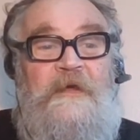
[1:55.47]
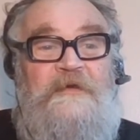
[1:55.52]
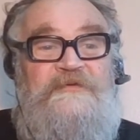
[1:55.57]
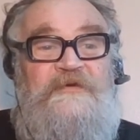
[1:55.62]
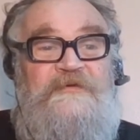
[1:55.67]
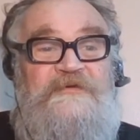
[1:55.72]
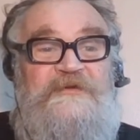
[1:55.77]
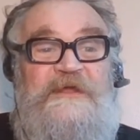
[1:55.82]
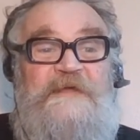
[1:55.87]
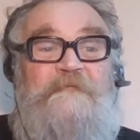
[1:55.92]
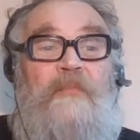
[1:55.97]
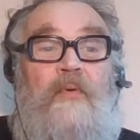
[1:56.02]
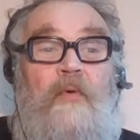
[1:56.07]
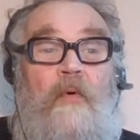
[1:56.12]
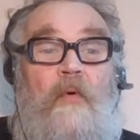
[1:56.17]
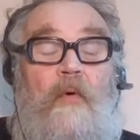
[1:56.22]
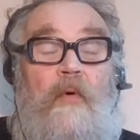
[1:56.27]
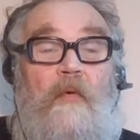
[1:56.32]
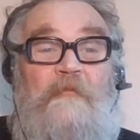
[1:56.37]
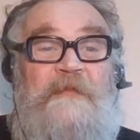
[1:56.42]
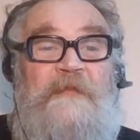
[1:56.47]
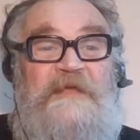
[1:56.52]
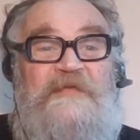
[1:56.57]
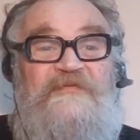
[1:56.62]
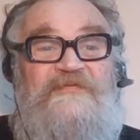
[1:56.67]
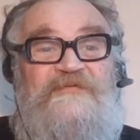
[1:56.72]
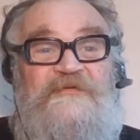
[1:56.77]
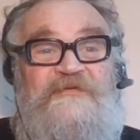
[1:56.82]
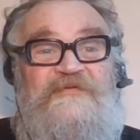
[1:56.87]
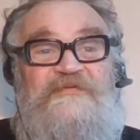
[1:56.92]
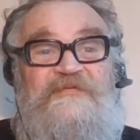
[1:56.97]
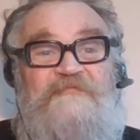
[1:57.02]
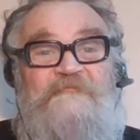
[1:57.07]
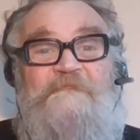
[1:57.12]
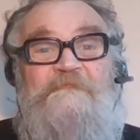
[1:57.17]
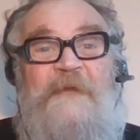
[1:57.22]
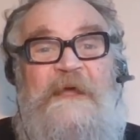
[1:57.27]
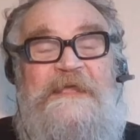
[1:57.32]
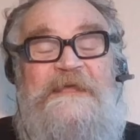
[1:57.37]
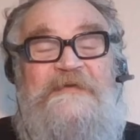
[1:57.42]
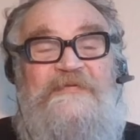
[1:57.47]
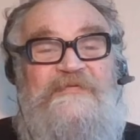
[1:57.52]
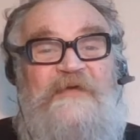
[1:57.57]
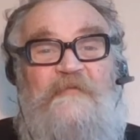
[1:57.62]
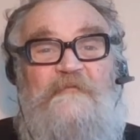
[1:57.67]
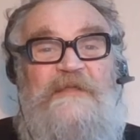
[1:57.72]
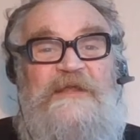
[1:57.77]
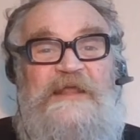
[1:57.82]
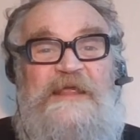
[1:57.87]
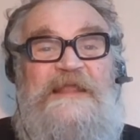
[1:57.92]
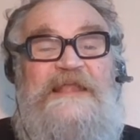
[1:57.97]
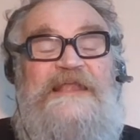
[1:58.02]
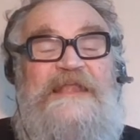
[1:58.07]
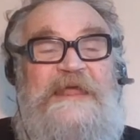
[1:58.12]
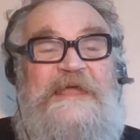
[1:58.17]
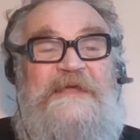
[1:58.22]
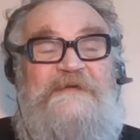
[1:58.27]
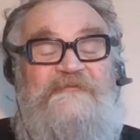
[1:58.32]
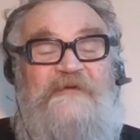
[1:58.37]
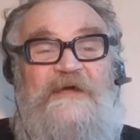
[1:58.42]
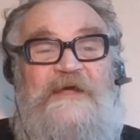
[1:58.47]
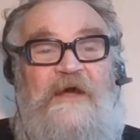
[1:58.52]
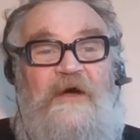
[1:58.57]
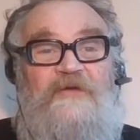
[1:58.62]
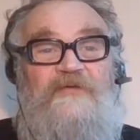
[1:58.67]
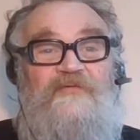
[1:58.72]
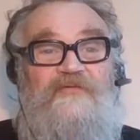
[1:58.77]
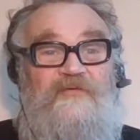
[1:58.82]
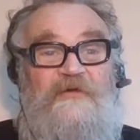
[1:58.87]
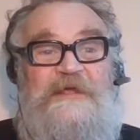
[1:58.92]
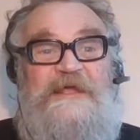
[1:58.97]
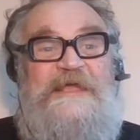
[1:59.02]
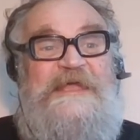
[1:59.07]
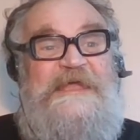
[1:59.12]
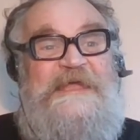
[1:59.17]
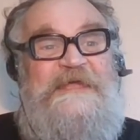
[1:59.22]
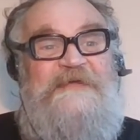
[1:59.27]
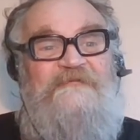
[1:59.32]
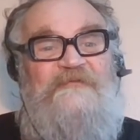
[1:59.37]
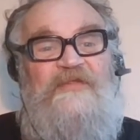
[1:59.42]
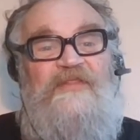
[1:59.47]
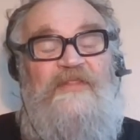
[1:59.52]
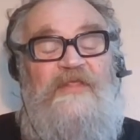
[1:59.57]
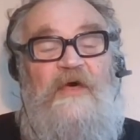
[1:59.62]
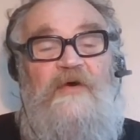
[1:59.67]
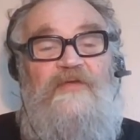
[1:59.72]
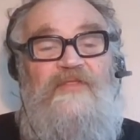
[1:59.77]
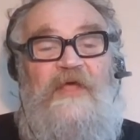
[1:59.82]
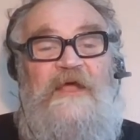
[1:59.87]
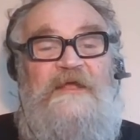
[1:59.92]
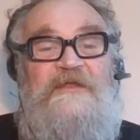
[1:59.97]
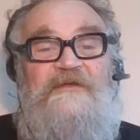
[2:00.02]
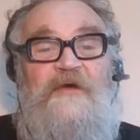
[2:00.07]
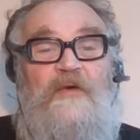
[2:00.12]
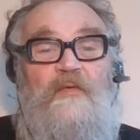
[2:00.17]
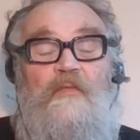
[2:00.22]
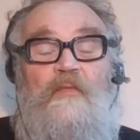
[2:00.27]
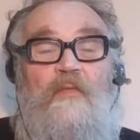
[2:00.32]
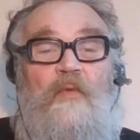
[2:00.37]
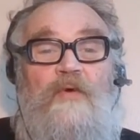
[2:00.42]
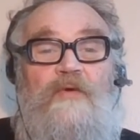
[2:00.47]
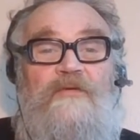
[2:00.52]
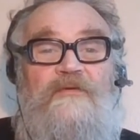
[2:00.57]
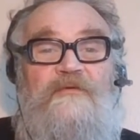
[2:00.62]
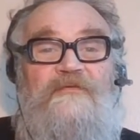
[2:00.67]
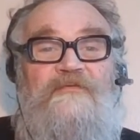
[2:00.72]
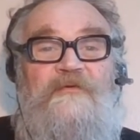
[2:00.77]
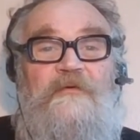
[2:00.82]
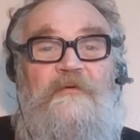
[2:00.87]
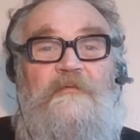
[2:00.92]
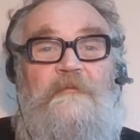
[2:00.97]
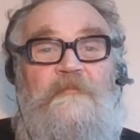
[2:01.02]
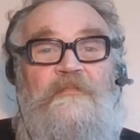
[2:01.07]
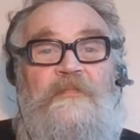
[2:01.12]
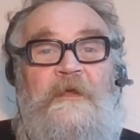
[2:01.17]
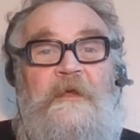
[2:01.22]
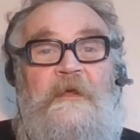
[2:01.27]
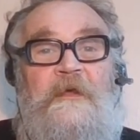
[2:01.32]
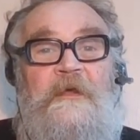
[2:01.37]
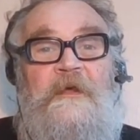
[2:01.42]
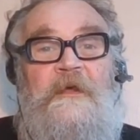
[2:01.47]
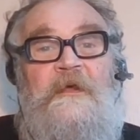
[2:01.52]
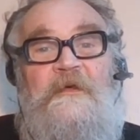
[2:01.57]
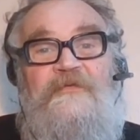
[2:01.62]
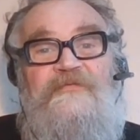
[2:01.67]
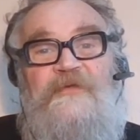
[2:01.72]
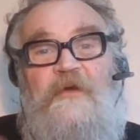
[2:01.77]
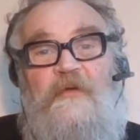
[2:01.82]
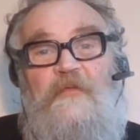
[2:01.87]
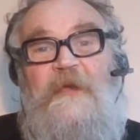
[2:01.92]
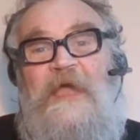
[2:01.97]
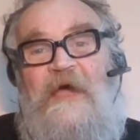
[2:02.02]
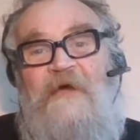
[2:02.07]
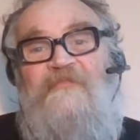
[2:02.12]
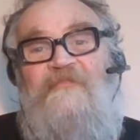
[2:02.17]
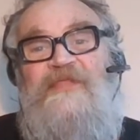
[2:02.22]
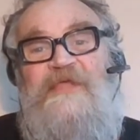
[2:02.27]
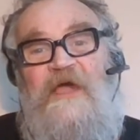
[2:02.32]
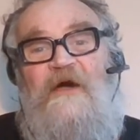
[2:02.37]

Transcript: To deport means to make somebody leave a country even though they don't want to. So we have the